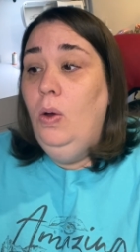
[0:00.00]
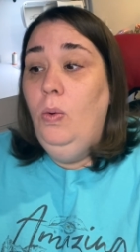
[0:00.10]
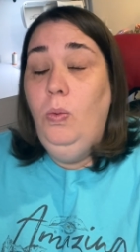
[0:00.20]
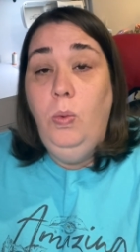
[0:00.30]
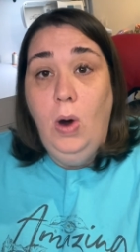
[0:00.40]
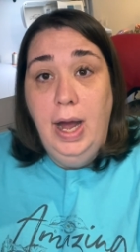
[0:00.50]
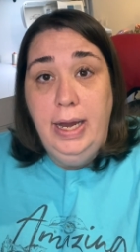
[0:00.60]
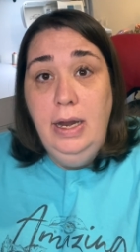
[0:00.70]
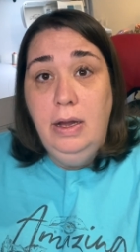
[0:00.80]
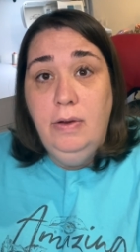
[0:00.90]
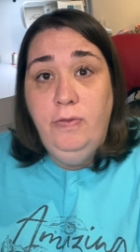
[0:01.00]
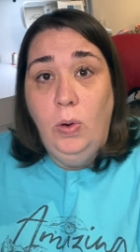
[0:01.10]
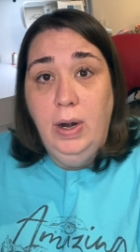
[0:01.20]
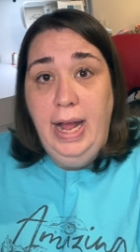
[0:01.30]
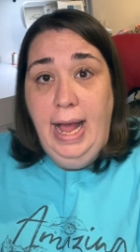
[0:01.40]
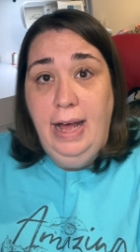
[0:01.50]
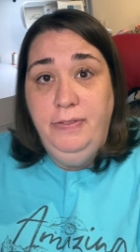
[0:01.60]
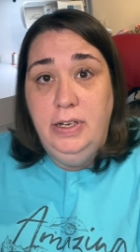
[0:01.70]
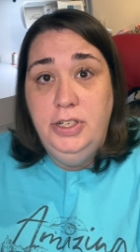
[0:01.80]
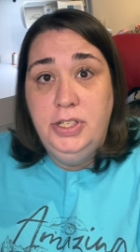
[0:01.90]
1
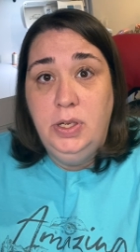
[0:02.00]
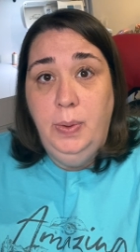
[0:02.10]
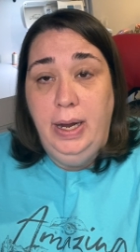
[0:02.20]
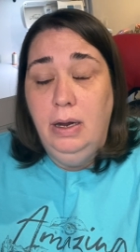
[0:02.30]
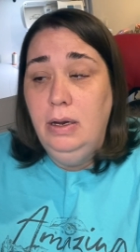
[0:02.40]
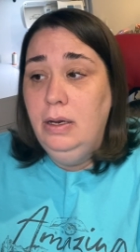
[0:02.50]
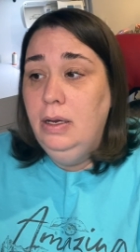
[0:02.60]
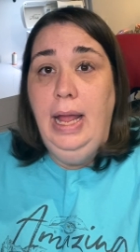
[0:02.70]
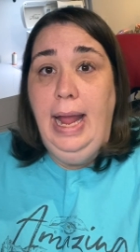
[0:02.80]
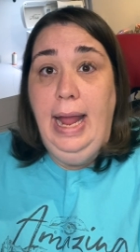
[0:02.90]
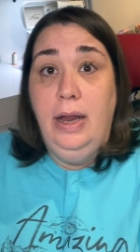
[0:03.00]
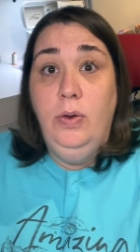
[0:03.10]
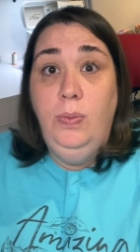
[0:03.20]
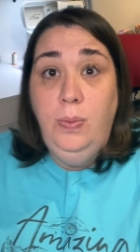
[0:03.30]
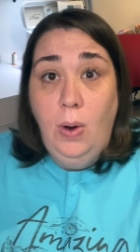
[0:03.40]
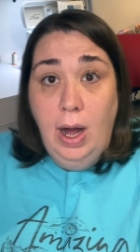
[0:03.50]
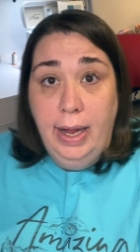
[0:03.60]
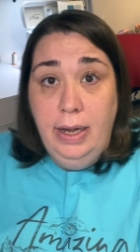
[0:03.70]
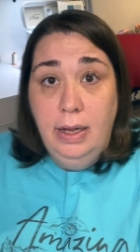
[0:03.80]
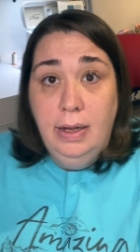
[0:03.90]
4.5-inch square and
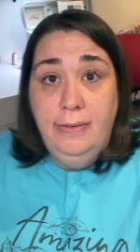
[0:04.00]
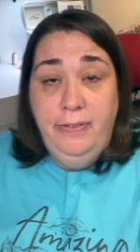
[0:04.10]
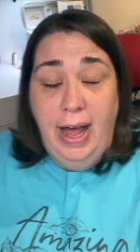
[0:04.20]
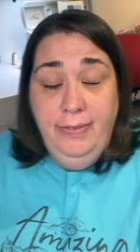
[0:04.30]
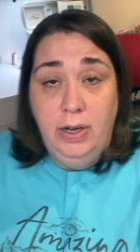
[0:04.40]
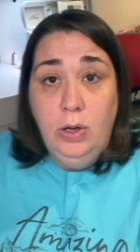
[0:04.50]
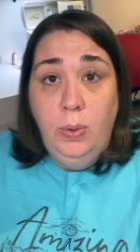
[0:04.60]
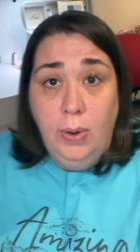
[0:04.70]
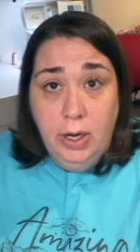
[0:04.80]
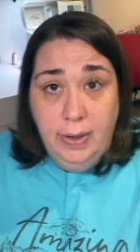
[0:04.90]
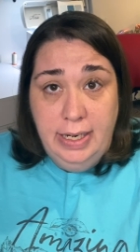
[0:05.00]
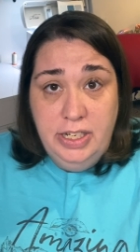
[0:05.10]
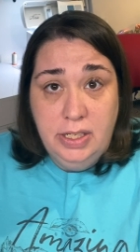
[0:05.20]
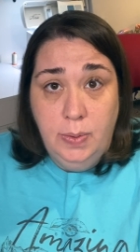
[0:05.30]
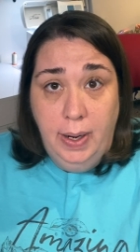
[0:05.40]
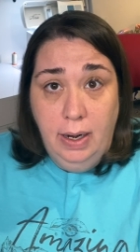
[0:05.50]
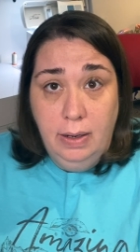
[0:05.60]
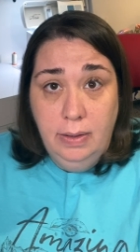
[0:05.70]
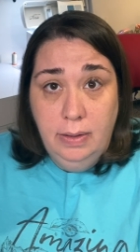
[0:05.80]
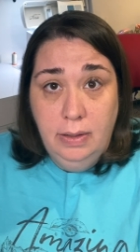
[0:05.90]
1 5.25-inch
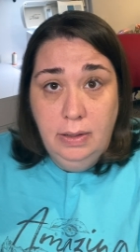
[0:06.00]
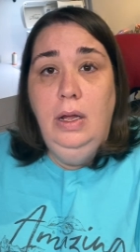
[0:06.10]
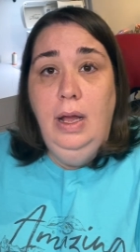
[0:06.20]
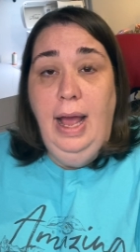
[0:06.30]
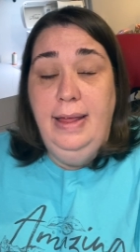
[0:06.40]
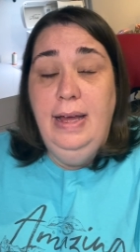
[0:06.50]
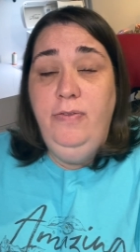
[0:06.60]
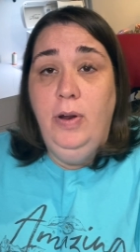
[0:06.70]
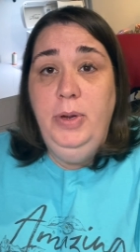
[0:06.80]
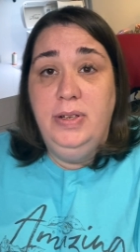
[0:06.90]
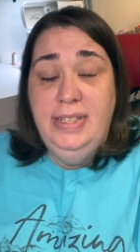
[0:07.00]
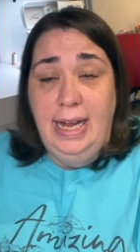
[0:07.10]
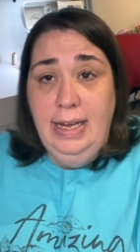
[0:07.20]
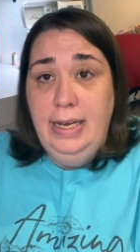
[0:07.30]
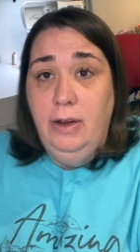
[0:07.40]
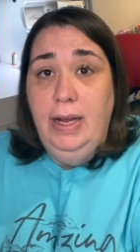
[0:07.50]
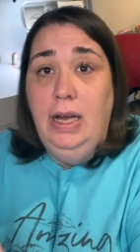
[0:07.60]
square. And then from your secondary